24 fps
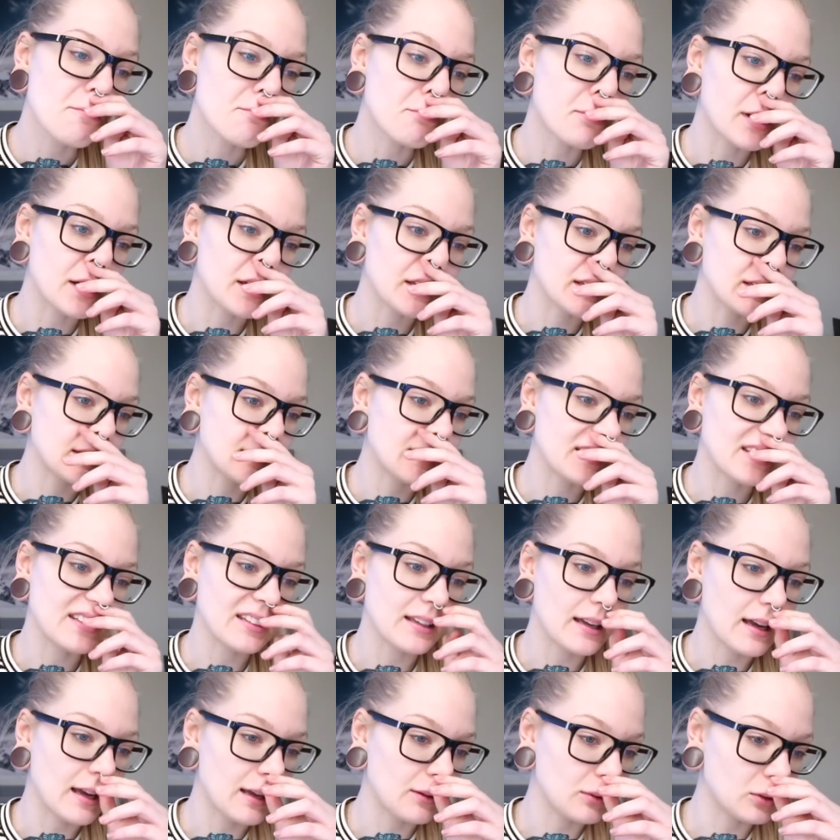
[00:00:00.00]
But
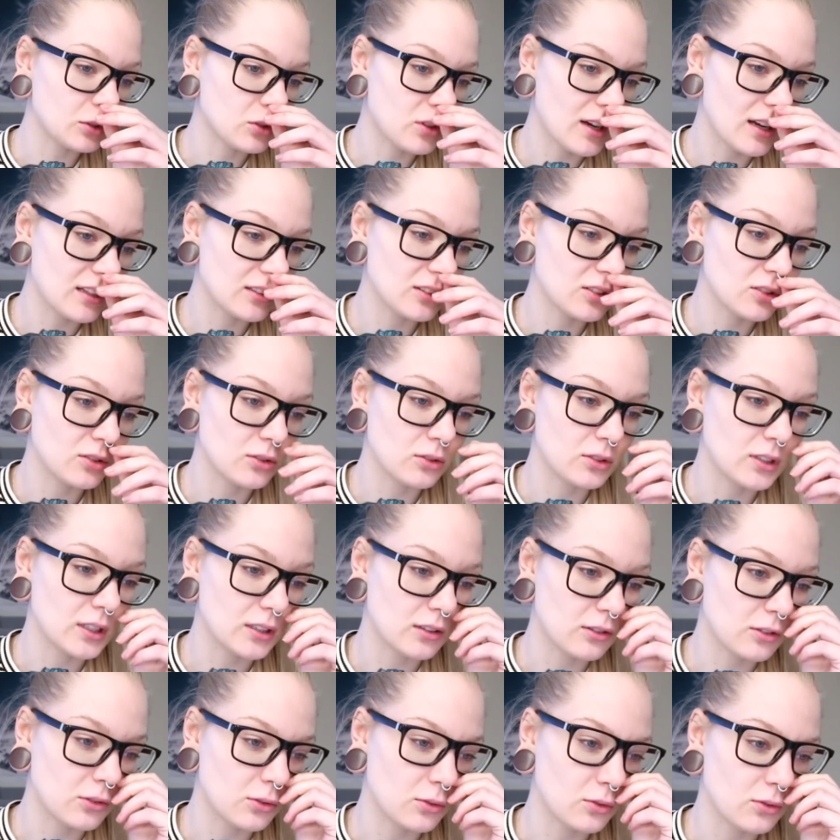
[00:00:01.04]
I will try to
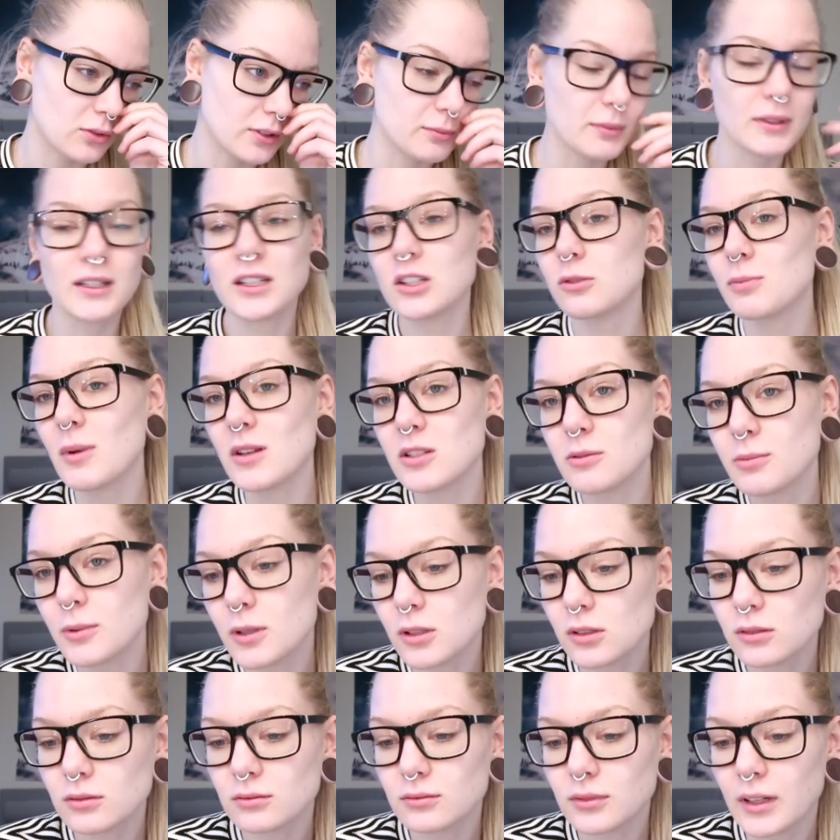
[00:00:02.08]
get through as many as
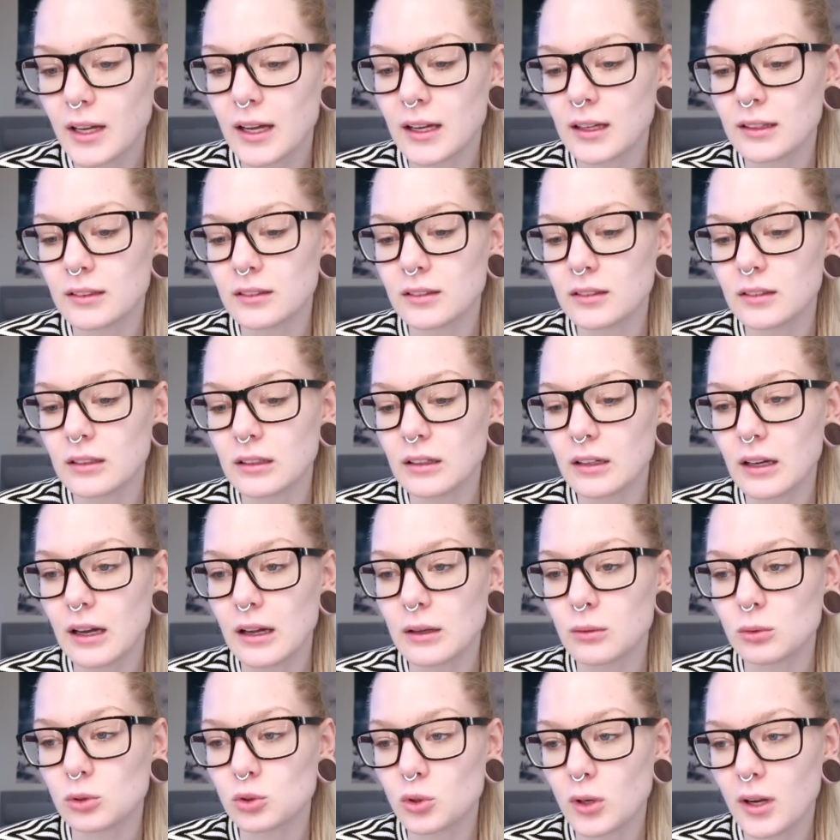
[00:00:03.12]
possible, and
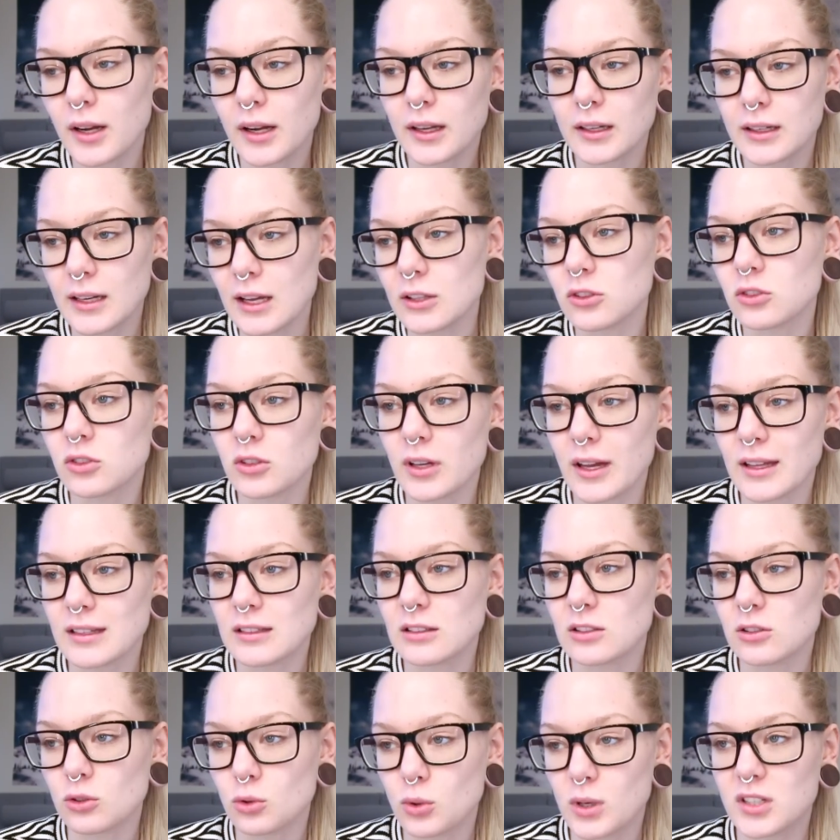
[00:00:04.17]
I will try not to
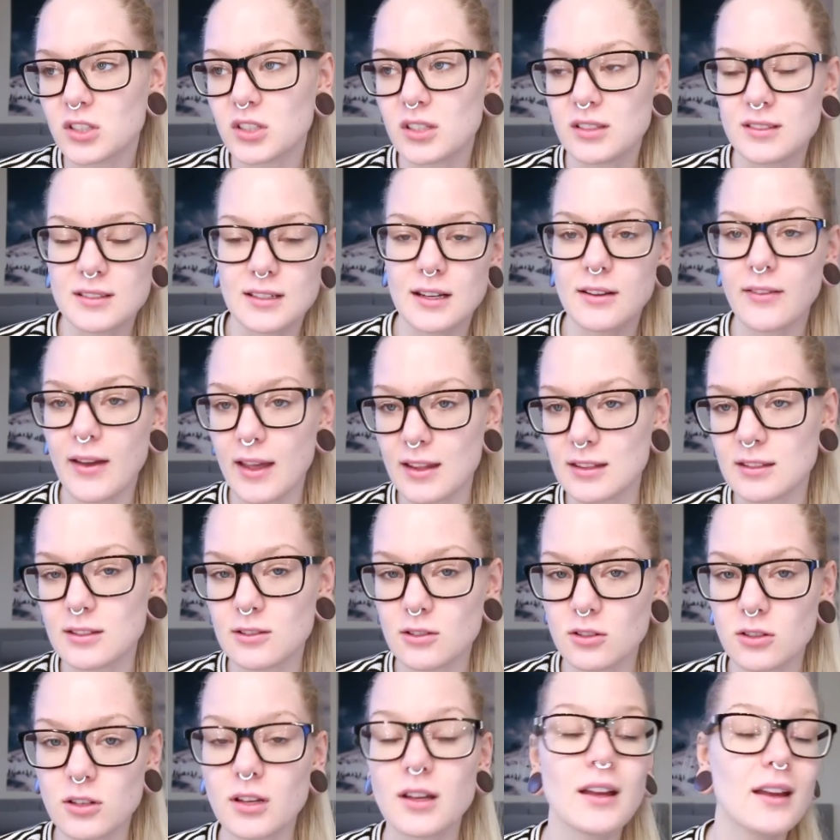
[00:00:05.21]
answer questions that I've
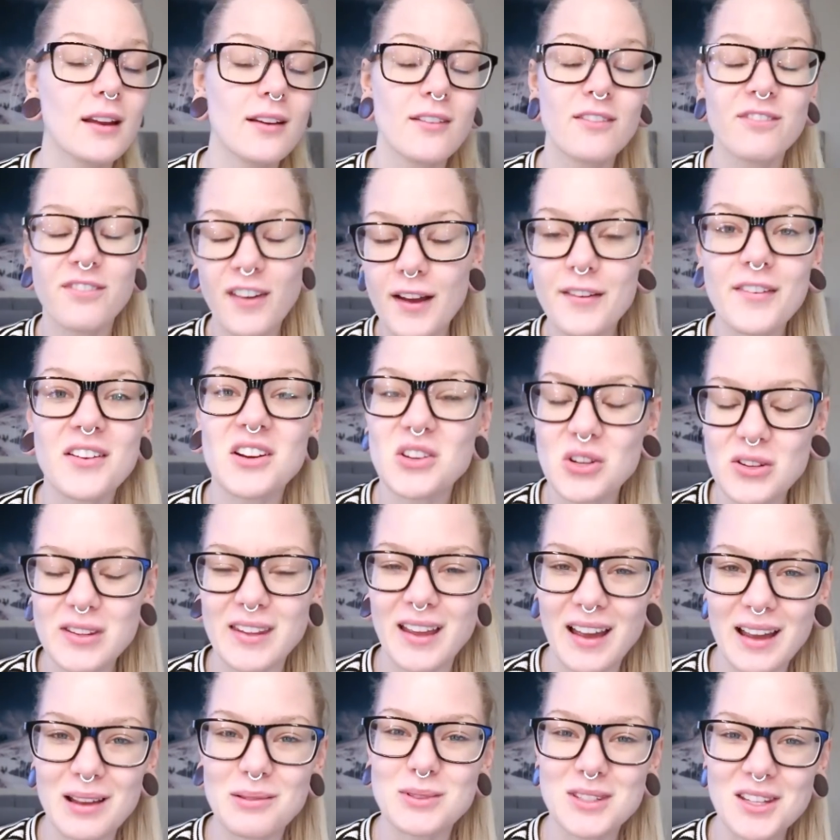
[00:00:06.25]
answered 500
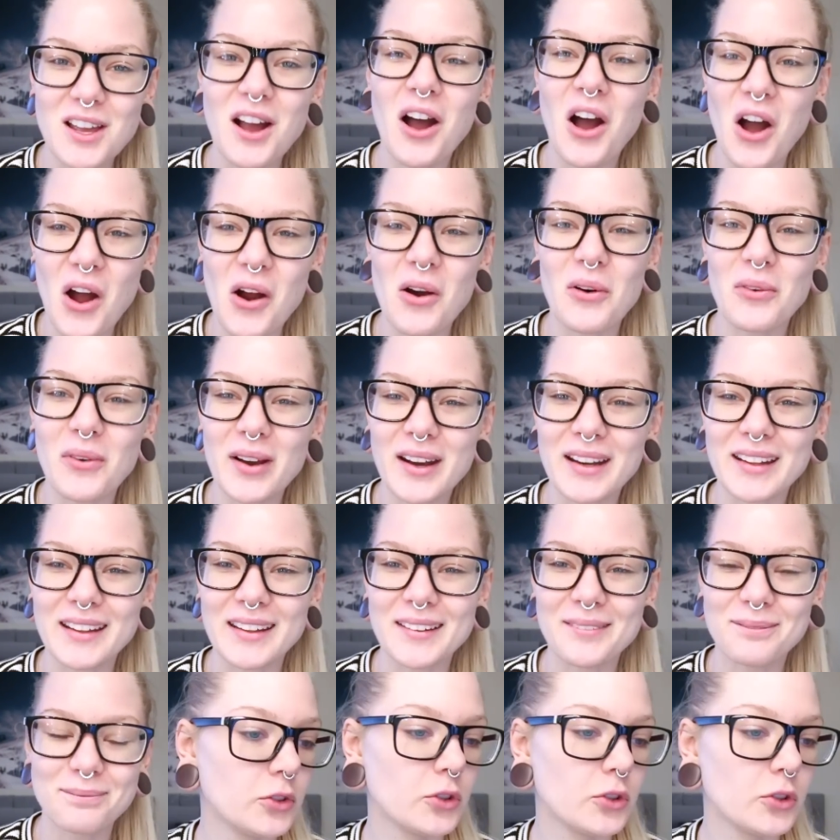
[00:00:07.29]
times already.